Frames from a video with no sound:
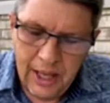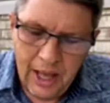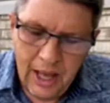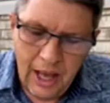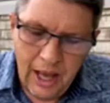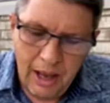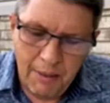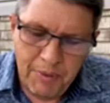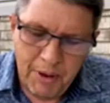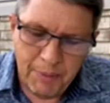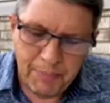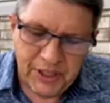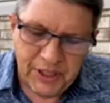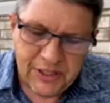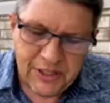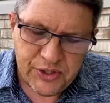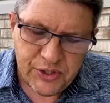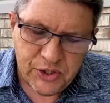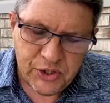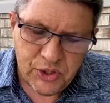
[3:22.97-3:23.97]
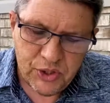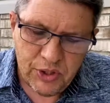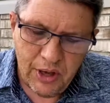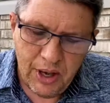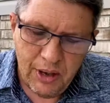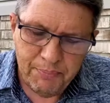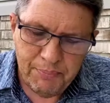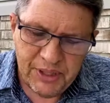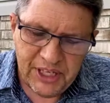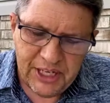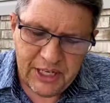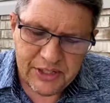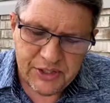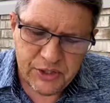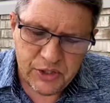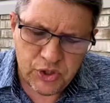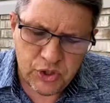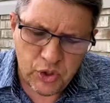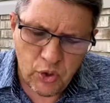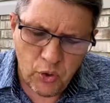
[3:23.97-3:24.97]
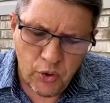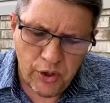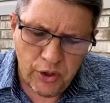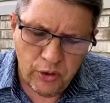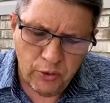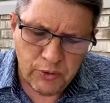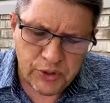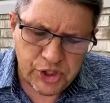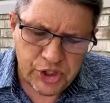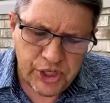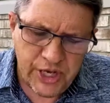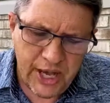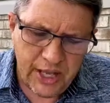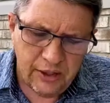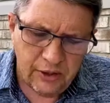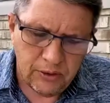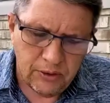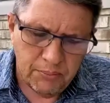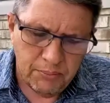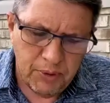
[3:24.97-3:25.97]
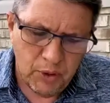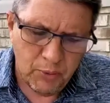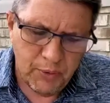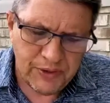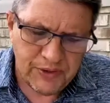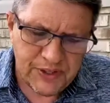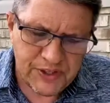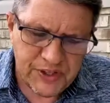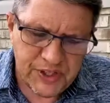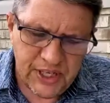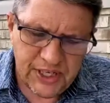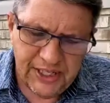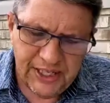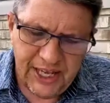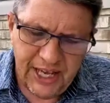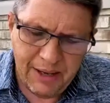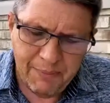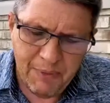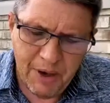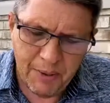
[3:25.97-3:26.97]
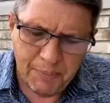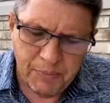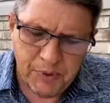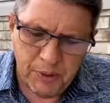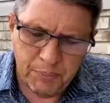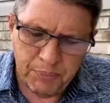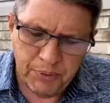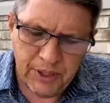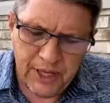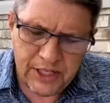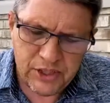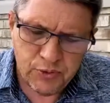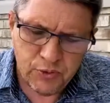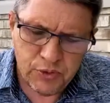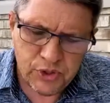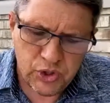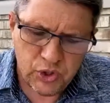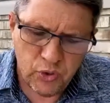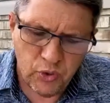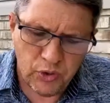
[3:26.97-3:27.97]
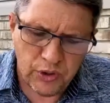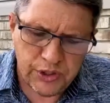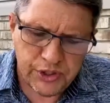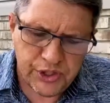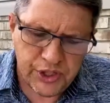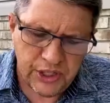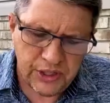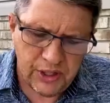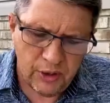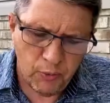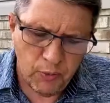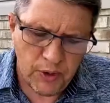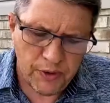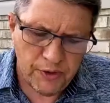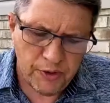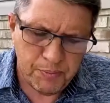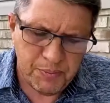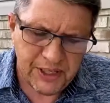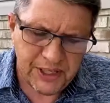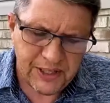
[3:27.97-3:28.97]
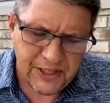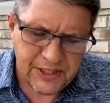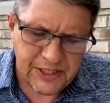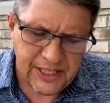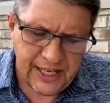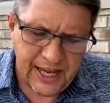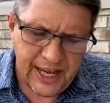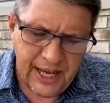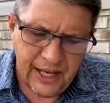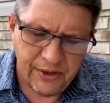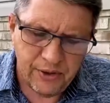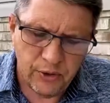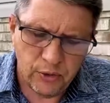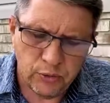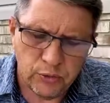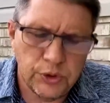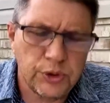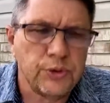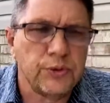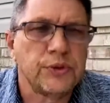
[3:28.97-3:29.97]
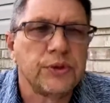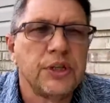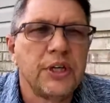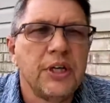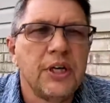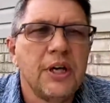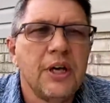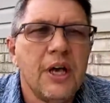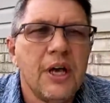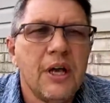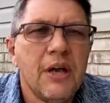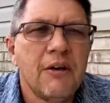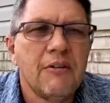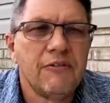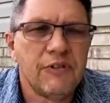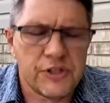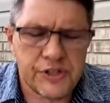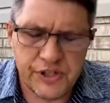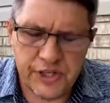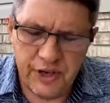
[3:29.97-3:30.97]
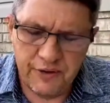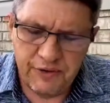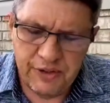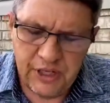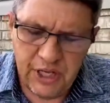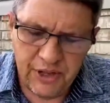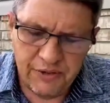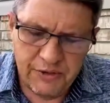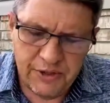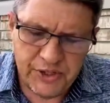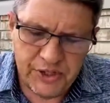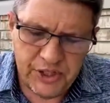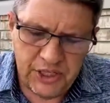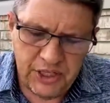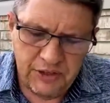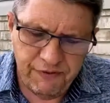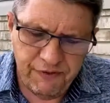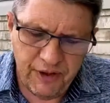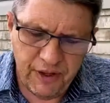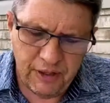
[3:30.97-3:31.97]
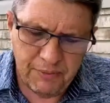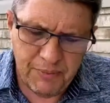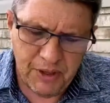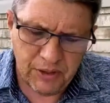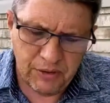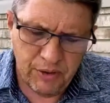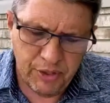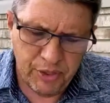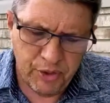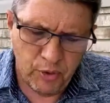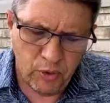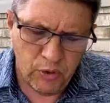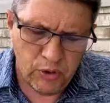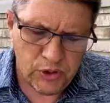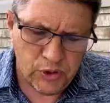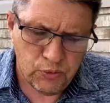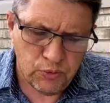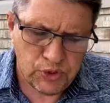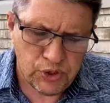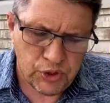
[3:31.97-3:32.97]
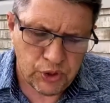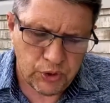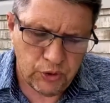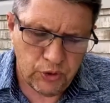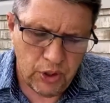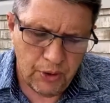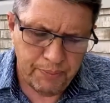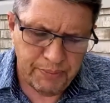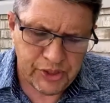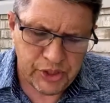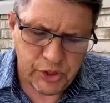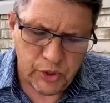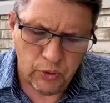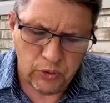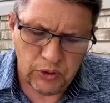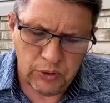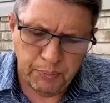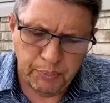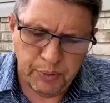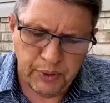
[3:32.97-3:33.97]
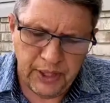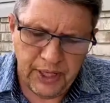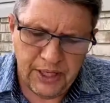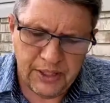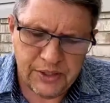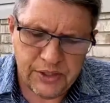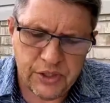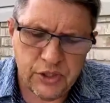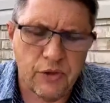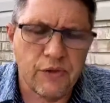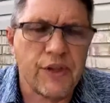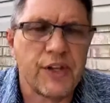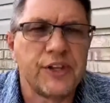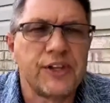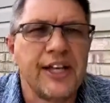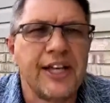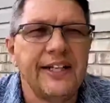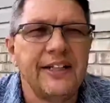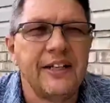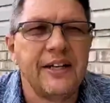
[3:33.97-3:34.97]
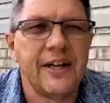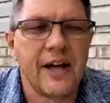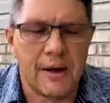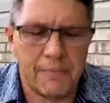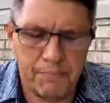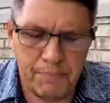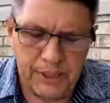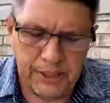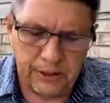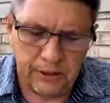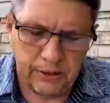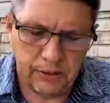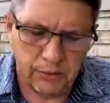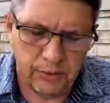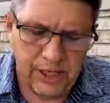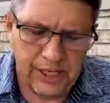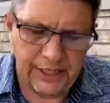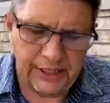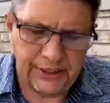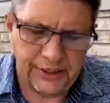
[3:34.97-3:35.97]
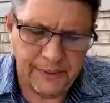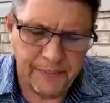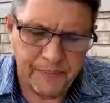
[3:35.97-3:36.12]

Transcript: but because the soil was shallow. But when the sun came up, the plants were scorched and they withered because they had no root. Verse 7, other seed fell among the thorns, which grew up and choked the plants so that they did not bear grain.